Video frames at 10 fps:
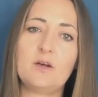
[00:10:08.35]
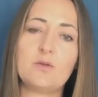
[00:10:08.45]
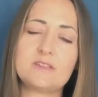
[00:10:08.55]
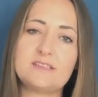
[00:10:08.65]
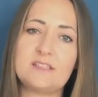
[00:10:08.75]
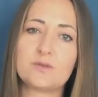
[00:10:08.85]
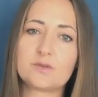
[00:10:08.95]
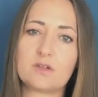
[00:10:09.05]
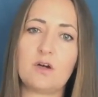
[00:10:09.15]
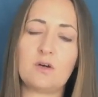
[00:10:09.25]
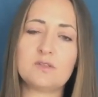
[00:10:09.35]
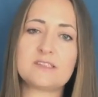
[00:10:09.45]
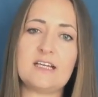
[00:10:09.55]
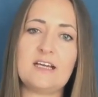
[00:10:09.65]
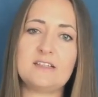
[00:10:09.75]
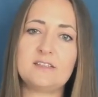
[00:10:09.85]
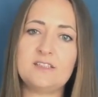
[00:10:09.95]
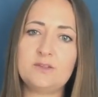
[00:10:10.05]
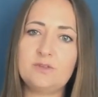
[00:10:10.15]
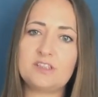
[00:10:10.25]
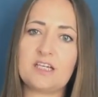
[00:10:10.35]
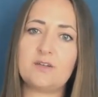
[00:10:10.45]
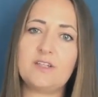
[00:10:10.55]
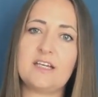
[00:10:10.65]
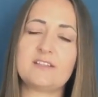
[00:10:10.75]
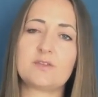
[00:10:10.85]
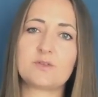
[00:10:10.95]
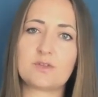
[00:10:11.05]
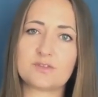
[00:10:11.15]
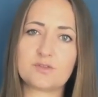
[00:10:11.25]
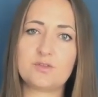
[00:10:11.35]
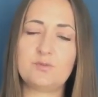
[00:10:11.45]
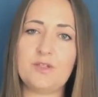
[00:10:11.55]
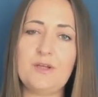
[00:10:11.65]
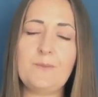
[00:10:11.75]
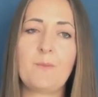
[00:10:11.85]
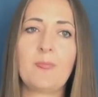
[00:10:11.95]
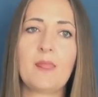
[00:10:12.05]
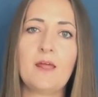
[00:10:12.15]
what is the root cause and in which area the root cause should be.